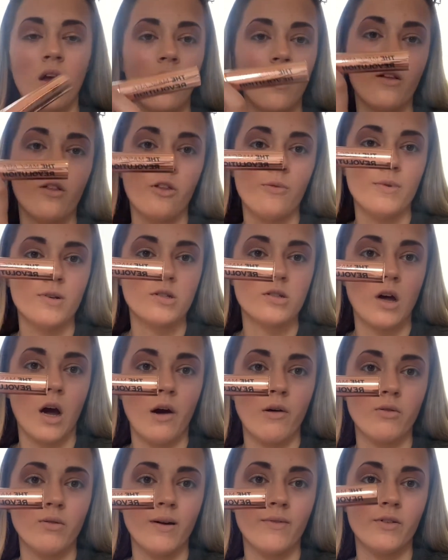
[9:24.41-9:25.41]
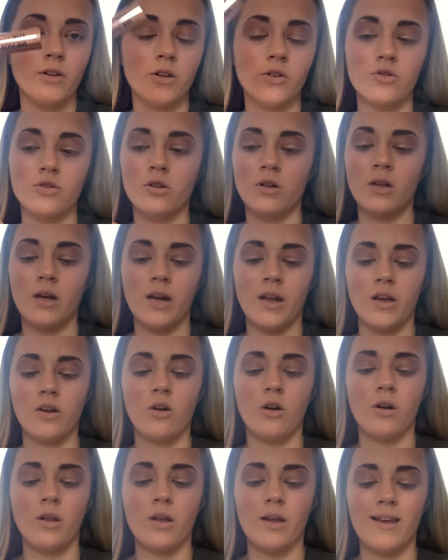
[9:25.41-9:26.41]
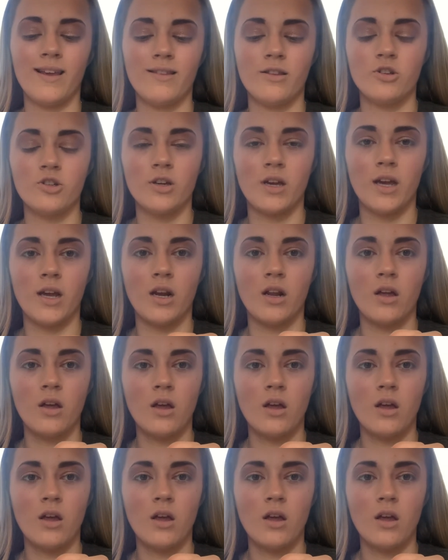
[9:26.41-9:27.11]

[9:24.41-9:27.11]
Mascara Revolution, and I got it in the shade